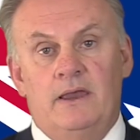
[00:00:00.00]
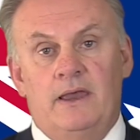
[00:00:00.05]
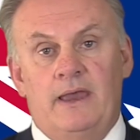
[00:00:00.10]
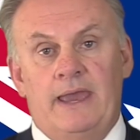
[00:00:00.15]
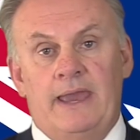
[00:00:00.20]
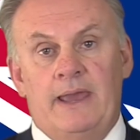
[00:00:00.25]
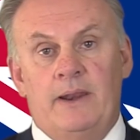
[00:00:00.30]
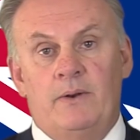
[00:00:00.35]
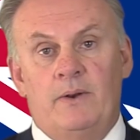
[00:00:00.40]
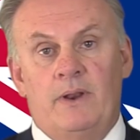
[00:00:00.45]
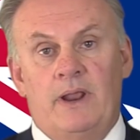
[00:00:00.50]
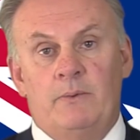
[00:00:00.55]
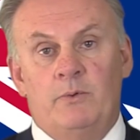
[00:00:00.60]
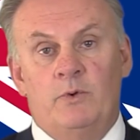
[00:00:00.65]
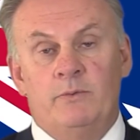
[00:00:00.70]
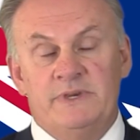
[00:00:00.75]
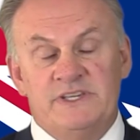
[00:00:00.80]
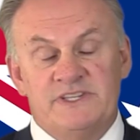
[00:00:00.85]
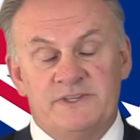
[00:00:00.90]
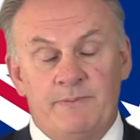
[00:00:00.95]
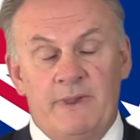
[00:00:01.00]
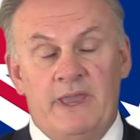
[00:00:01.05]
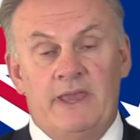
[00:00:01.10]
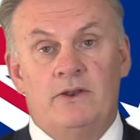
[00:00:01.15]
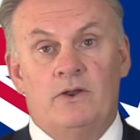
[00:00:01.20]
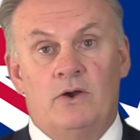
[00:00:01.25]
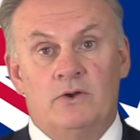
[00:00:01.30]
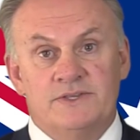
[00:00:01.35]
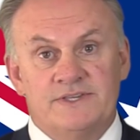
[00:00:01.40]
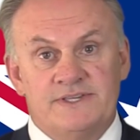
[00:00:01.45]
and will be
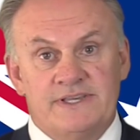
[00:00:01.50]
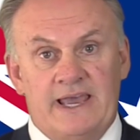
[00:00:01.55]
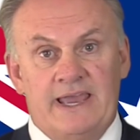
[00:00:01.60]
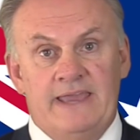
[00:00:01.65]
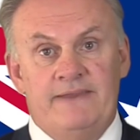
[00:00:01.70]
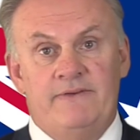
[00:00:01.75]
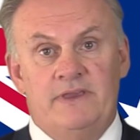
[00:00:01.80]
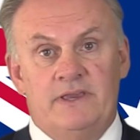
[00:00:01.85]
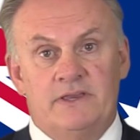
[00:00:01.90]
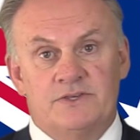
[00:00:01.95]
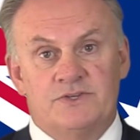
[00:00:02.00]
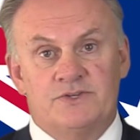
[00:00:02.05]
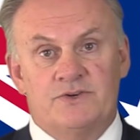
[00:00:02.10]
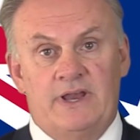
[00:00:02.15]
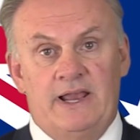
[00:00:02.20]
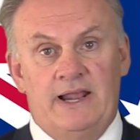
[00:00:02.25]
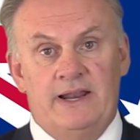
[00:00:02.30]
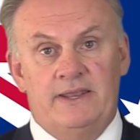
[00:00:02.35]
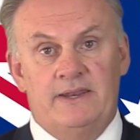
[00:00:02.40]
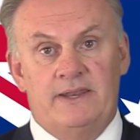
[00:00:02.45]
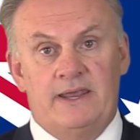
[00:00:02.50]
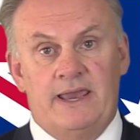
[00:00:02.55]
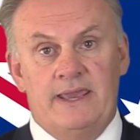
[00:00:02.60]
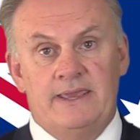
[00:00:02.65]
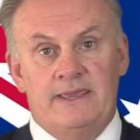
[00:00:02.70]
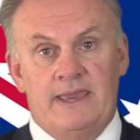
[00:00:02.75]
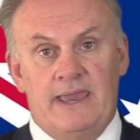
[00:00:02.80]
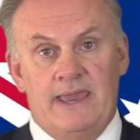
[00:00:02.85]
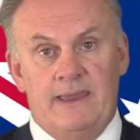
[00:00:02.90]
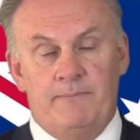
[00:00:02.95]
spent on Saving Australia
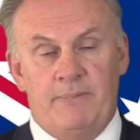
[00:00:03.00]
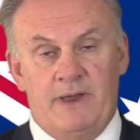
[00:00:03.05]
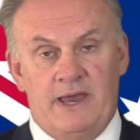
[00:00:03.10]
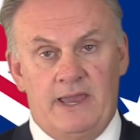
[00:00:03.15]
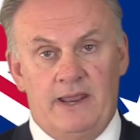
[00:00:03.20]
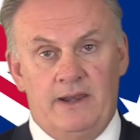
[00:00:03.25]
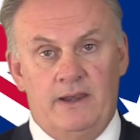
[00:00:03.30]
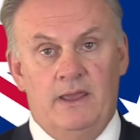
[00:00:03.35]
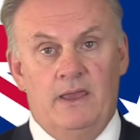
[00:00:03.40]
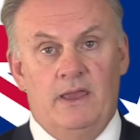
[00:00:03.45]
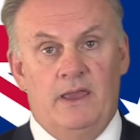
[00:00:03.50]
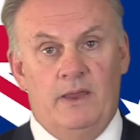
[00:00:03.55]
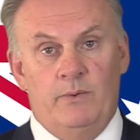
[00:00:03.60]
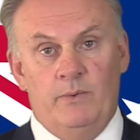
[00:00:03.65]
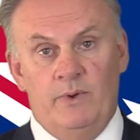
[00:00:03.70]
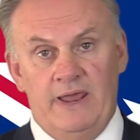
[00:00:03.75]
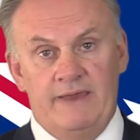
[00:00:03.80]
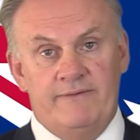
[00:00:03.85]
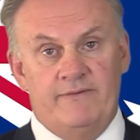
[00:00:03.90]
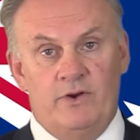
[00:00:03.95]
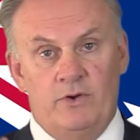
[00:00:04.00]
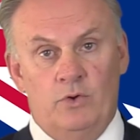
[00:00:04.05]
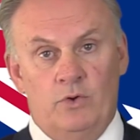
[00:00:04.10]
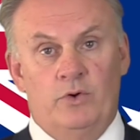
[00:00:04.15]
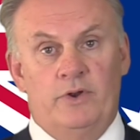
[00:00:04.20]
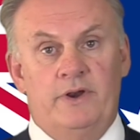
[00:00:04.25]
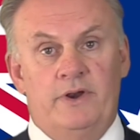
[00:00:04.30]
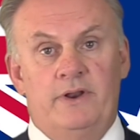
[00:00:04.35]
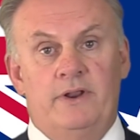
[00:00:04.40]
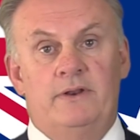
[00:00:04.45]
Day campaign. And we'll have an
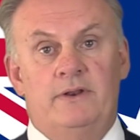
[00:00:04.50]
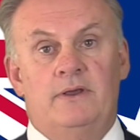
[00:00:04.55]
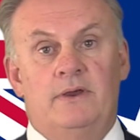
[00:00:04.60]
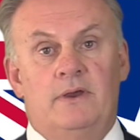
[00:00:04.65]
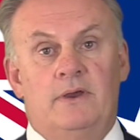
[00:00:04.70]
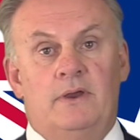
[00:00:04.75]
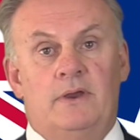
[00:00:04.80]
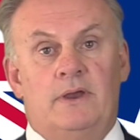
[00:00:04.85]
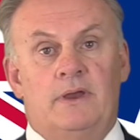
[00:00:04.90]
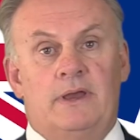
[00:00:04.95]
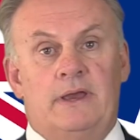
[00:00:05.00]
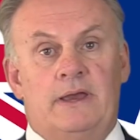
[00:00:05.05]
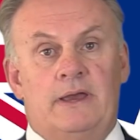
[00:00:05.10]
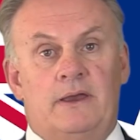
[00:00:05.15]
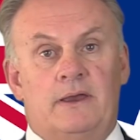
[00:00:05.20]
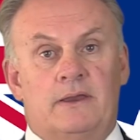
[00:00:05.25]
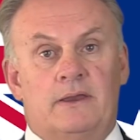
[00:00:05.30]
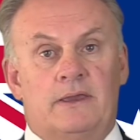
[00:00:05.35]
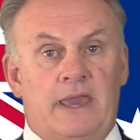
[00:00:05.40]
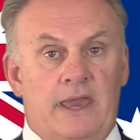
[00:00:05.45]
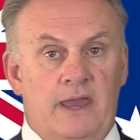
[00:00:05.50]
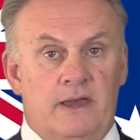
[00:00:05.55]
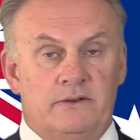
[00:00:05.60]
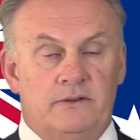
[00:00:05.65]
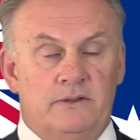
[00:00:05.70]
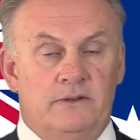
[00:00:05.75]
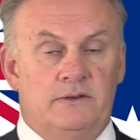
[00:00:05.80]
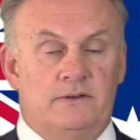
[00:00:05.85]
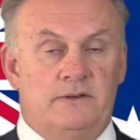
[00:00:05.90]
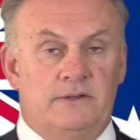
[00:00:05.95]
audited
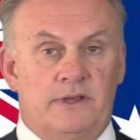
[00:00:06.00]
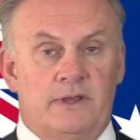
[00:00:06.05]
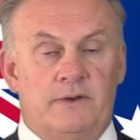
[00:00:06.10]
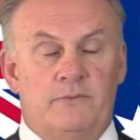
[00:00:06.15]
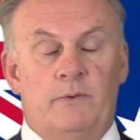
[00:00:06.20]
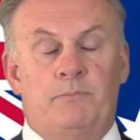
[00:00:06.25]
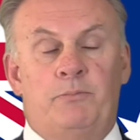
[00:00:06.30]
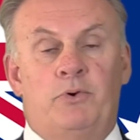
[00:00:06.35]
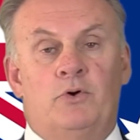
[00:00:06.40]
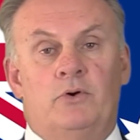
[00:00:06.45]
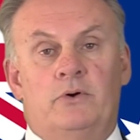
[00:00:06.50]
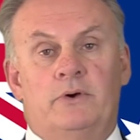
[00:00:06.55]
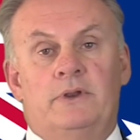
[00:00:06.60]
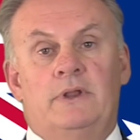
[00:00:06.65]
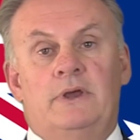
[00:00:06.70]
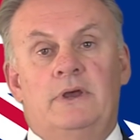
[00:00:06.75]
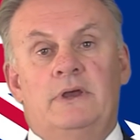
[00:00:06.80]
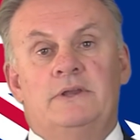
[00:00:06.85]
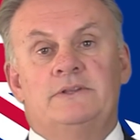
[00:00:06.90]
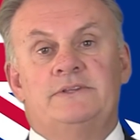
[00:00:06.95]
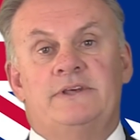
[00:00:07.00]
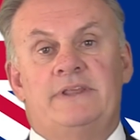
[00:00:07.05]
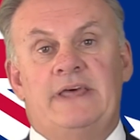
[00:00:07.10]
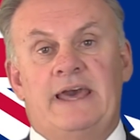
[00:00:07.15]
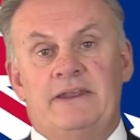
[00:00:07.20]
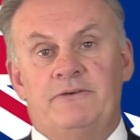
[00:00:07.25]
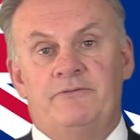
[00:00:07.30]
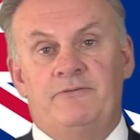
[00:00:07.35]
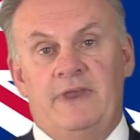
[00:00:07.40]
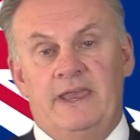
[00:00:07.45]
accountant report to
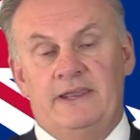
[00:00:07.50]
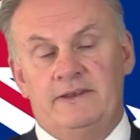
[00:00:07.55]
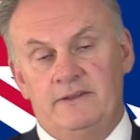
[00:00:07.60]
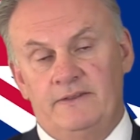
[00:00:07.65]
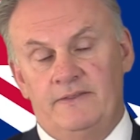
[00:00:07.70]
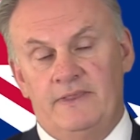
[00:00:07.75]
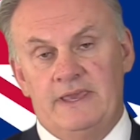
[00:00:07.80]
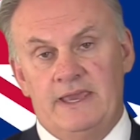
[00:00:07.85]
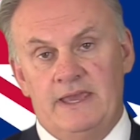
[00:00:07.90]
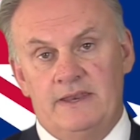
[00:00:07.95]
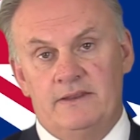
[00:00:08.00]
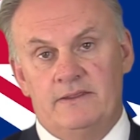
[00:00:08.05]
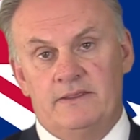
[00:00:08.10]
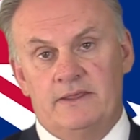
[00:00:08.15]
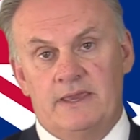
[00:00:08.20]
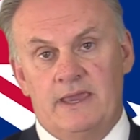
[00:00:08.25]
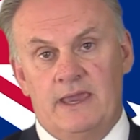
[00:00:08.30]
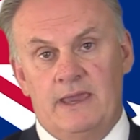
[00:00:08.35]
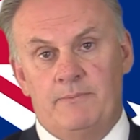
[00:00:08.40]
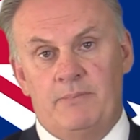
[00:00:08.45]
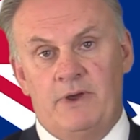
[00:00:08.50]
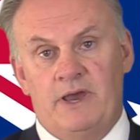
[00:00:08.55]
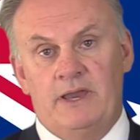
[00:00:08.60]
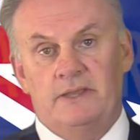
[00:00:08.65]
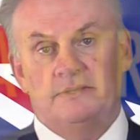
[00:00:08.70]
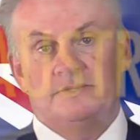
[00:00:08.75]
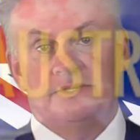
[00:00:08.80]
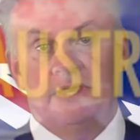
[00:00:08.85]
that effect at the end of the campaign.